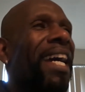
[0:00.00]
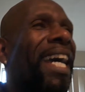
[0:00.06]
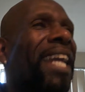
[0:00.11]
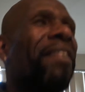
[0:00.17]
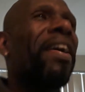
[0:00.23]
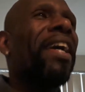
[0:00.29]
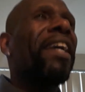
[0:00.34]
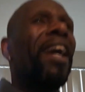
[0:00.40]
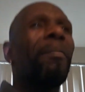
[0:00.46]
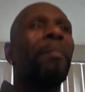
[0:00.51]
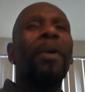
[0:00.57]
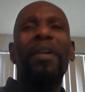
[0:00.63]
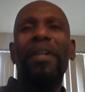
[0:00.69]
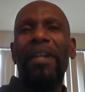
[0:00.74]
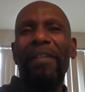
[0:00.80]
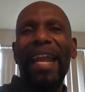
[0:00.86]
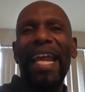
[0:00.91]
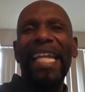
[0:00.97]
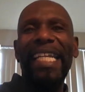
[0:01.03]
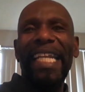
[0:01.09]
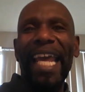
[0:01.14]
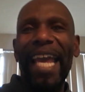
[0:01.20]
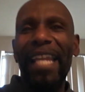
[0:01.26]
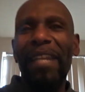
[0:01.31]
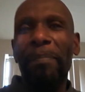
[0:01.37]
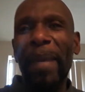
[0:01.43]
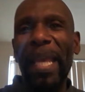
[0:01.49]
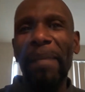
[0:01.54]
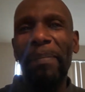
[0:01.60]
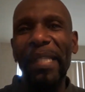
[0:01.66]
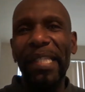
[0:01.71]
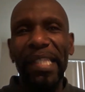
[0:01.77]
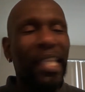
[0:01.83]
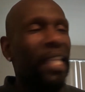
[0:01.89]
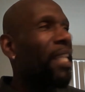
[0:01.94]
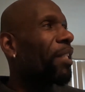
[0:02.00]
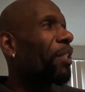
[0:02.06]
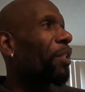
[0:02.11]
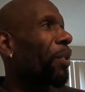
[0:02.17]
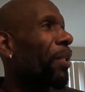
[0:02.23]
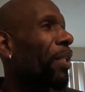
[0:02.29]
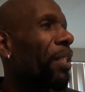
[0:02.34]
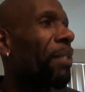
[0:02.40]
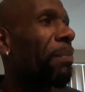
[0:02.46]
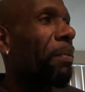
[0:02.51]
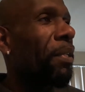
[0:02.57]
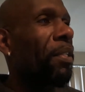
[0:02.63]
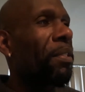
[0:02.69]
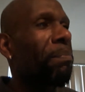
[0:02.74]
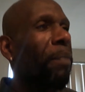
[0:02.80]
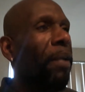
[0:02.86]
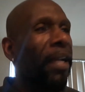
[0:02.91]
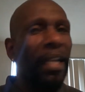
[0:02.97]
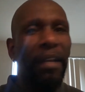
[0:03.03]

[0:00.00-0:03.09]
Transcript: Anyway, I'm on granddad babysitting duties because that's